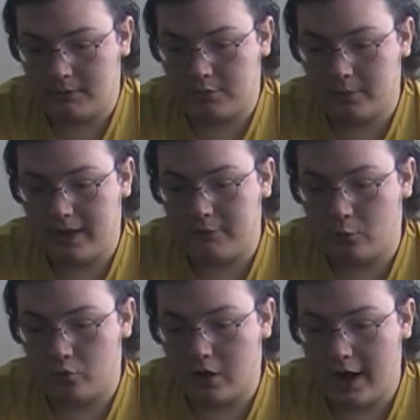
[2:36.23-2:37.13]
So we have the
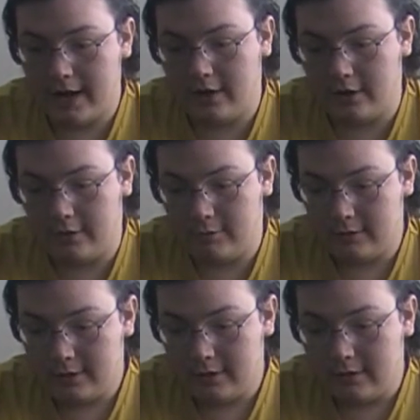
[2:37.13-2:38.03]
Rhino,
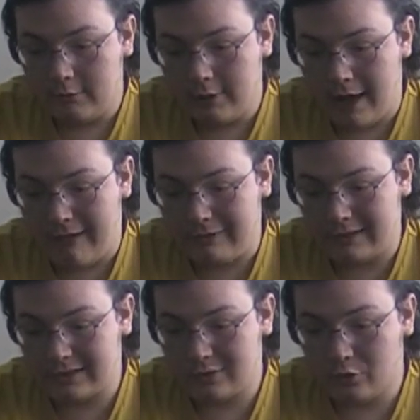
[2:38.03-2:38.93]
we have the
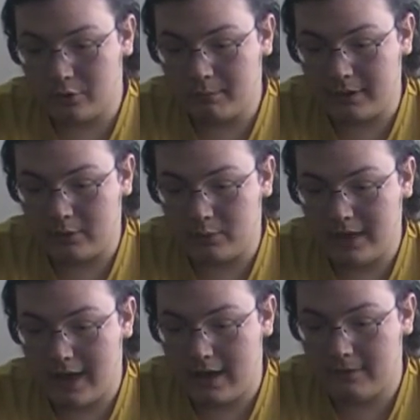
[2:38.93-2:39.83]
Scorpion, we
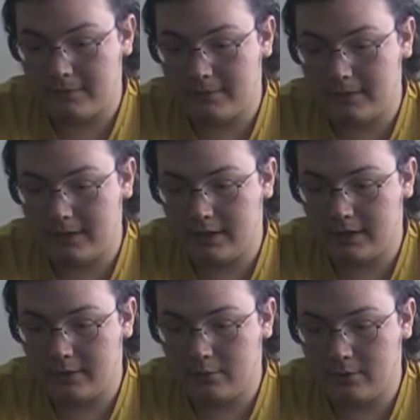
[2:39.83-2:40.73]
have
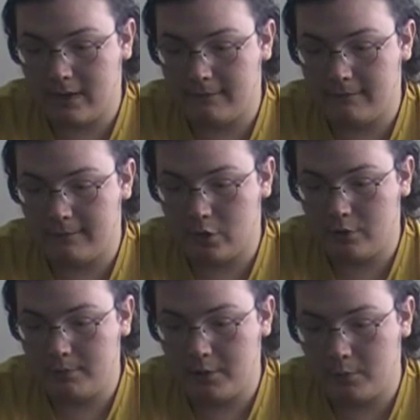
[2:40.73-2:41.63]

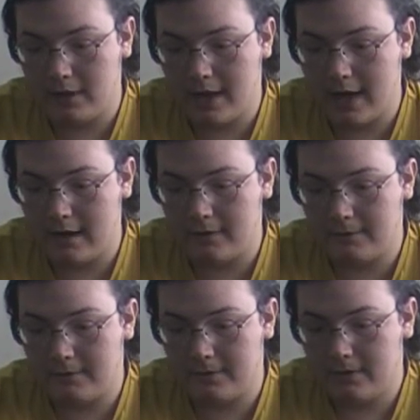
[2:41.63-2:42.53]
Vermin, we have